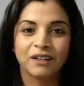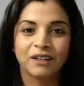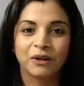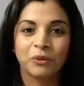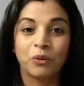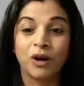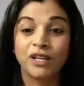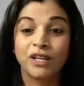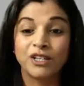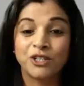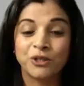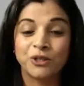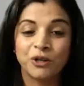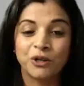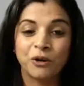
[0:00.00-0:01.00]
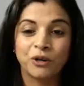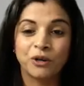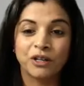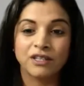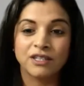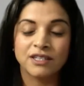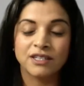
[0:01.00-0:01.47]
What did you
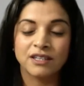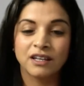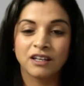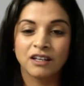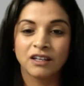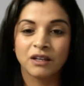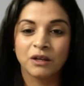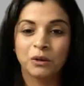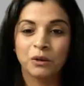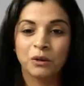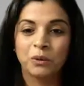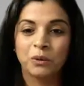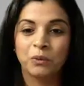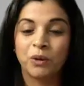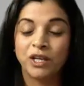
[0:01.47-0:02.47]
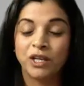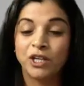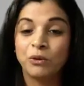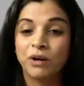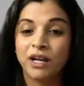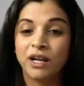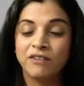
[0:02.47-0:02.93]
notice when you were
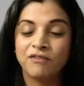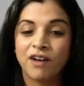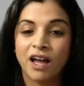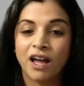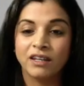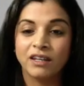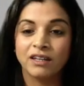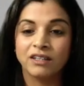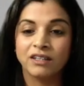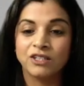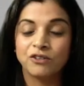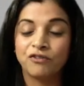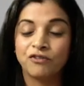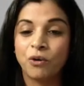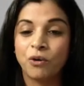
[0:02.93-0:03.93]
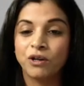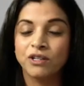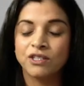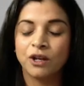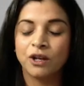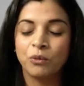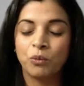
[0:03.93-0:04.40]
invited to focus
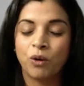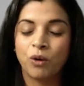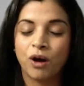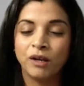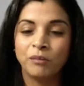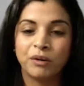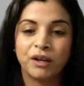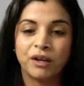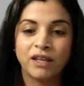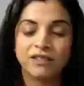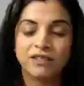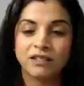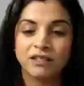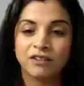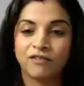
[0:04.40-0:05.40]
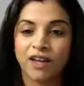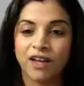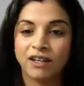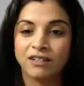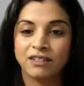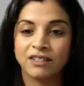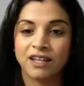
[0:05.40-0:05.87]
on one pleasant event
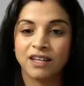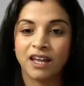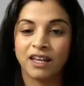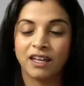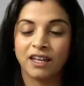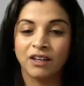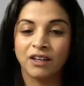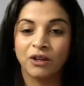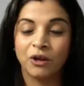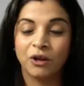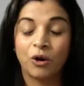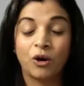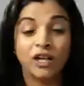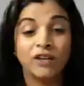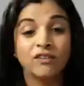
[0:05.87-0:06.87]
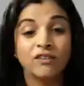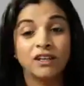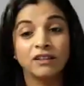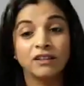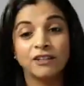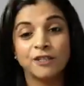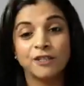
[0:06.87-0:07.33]
a day, or even in
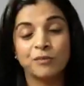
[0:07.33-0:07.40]
this